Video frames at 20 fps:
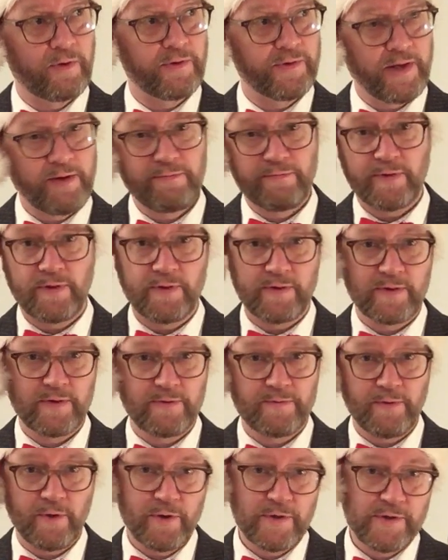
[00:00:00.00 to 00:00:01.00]
different
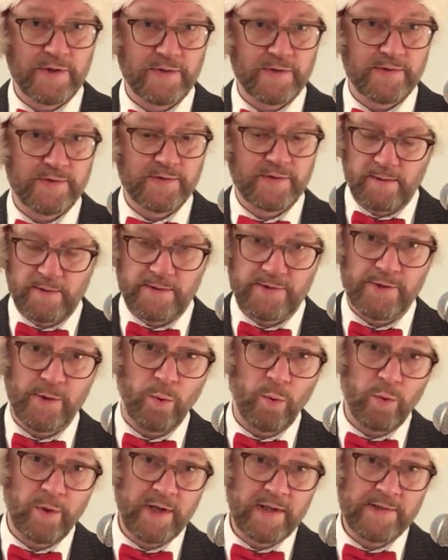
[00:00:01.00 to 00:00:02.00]
versions
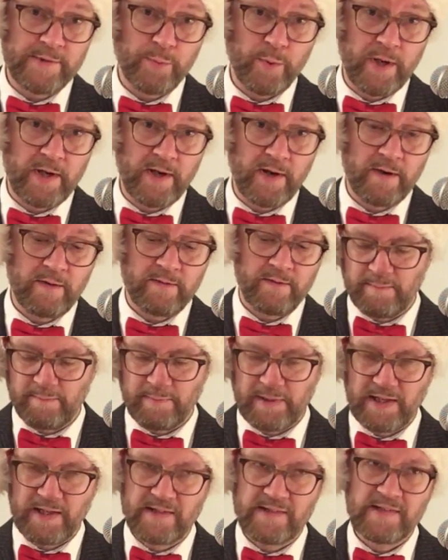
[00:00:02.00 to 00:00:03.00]
sold in Sweden,
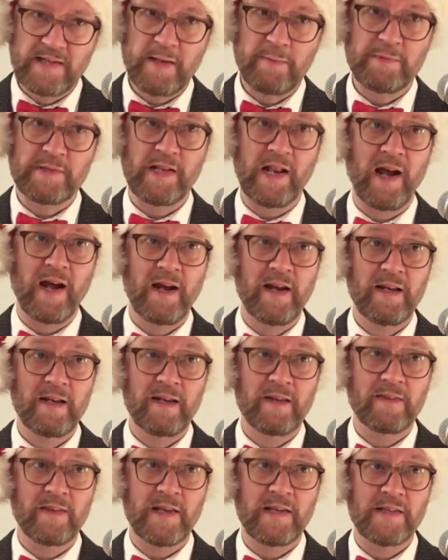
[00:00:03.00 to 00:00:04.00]
but it seems
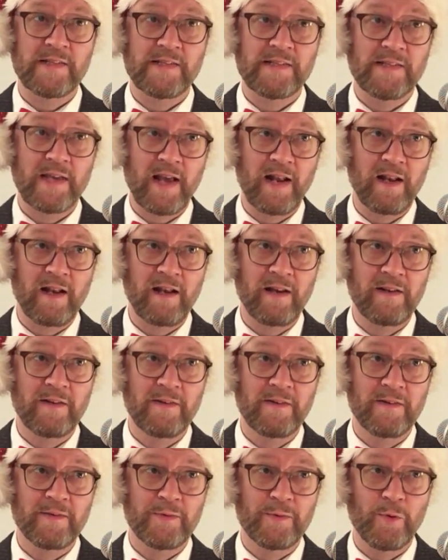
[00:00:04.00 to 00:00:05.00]
like they sell
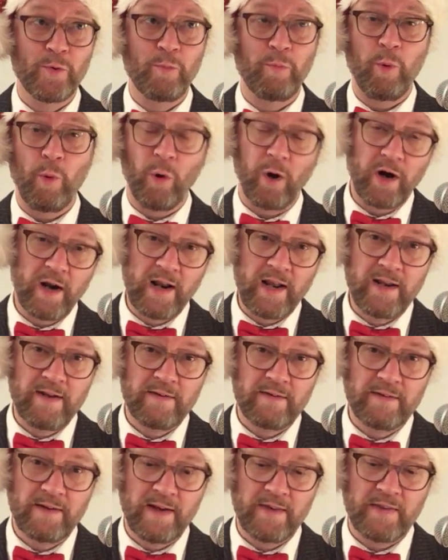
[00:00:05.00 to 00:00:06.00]
too poorly
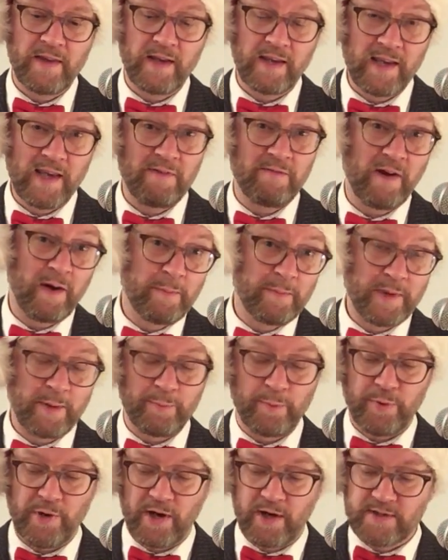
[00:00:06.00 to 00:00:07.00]
and they give up the
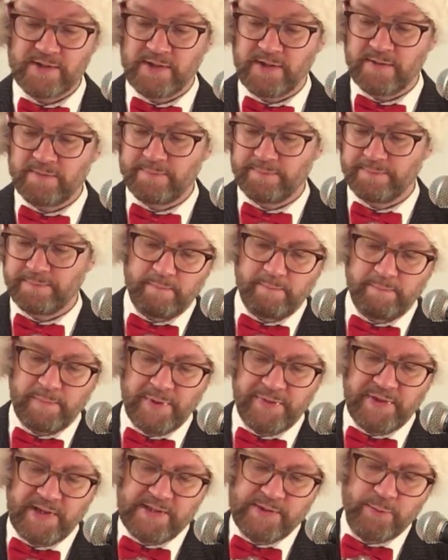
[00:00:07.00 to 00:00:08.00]
production.
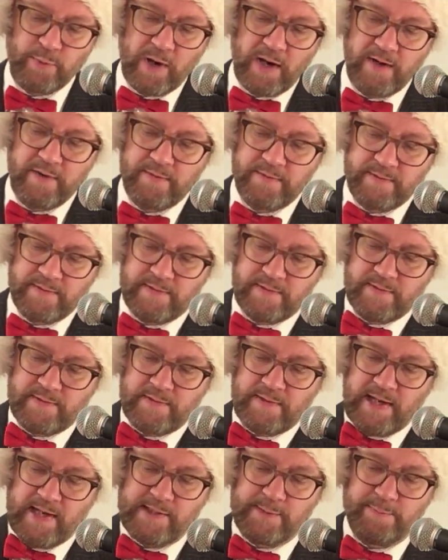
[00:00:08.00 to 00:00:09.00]
But this one
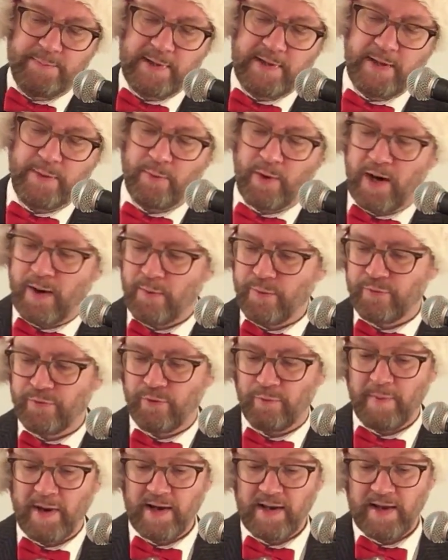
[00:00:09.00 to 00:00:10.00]
has been around for
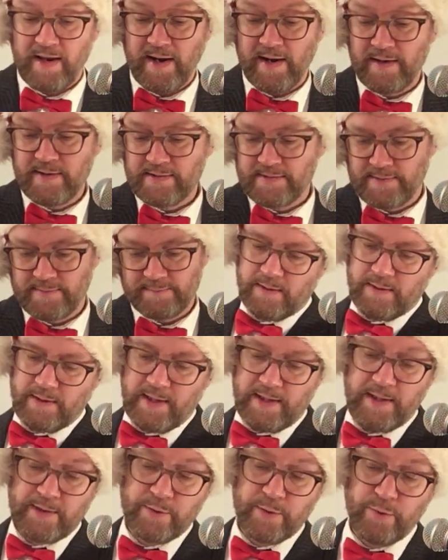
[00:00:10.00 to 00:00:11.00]
many years,
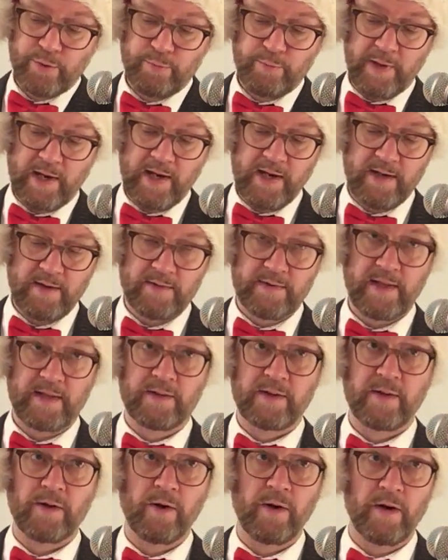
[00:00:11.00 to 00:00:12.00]
and it could be
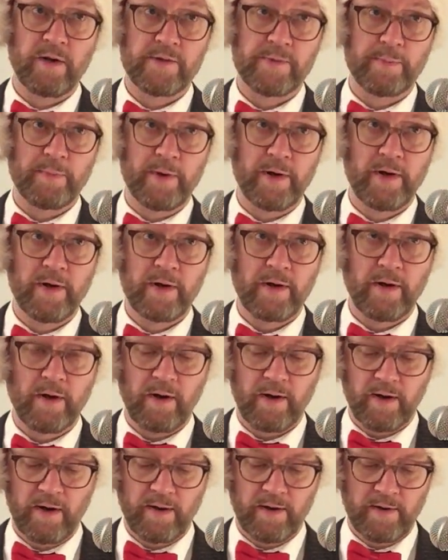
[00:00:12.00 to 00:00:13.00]
that Carlsberg
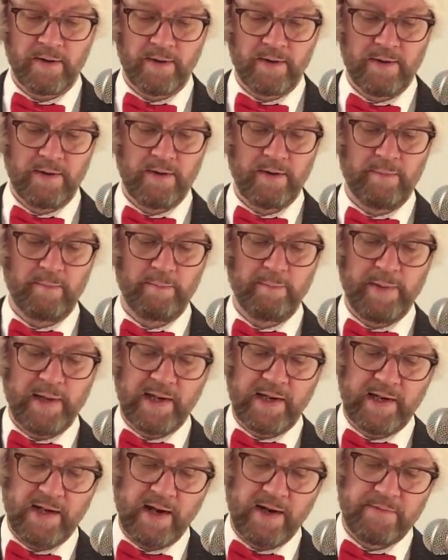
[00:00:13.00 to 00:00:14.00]
are
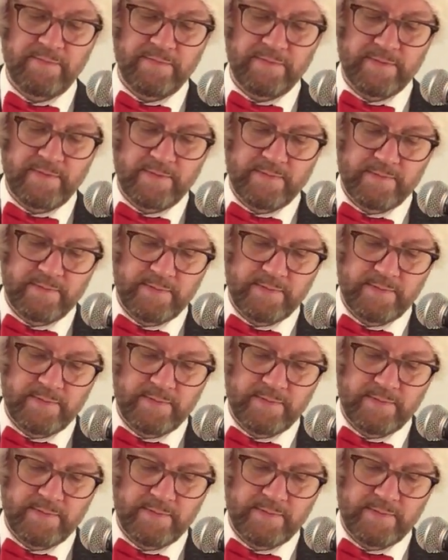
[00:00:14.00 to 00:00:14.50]
big enough